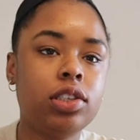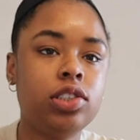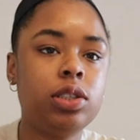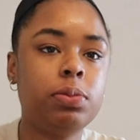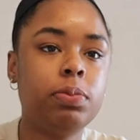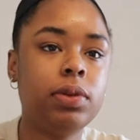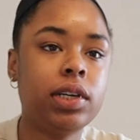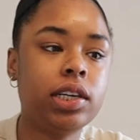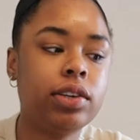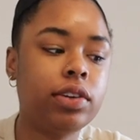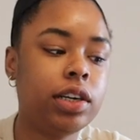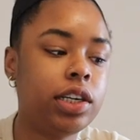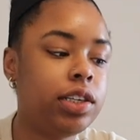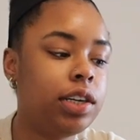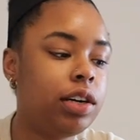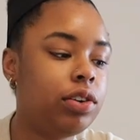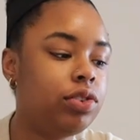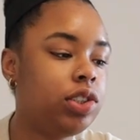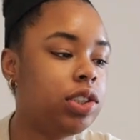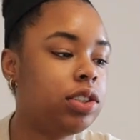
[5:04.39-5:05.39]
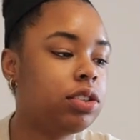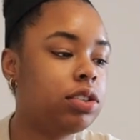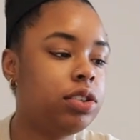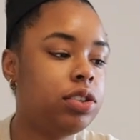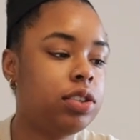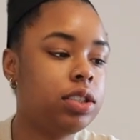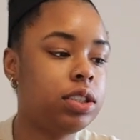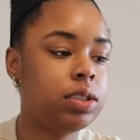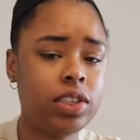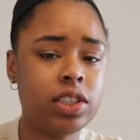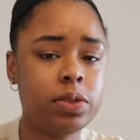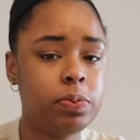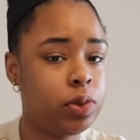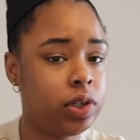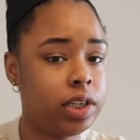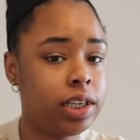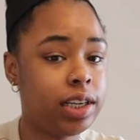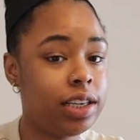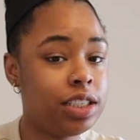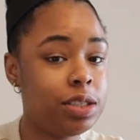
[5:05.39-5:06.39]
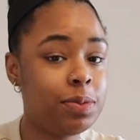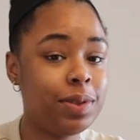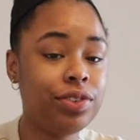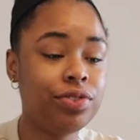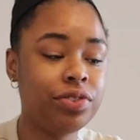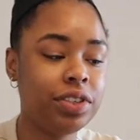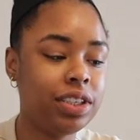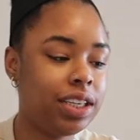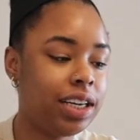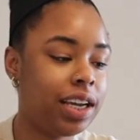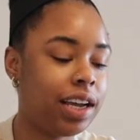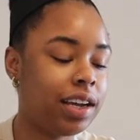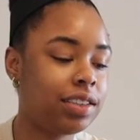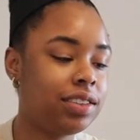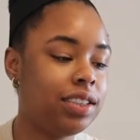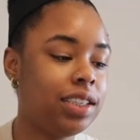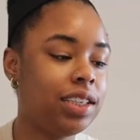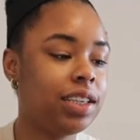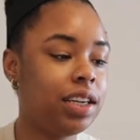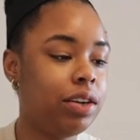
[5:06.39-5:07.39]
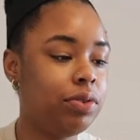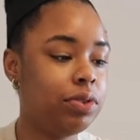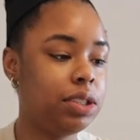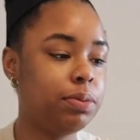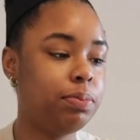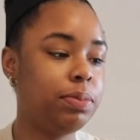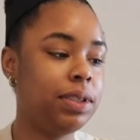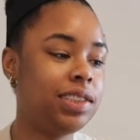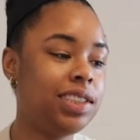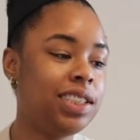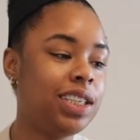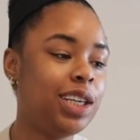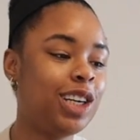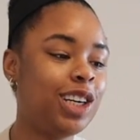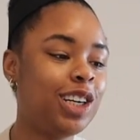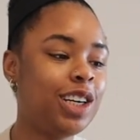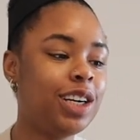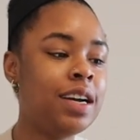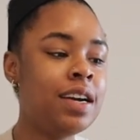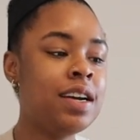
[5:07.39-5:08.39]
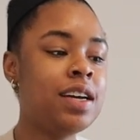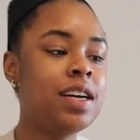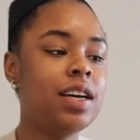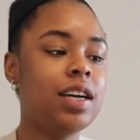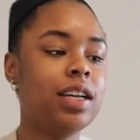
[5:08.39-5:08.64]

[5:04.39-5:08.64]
lunch break right now just because this morning has been really hectic. It was busier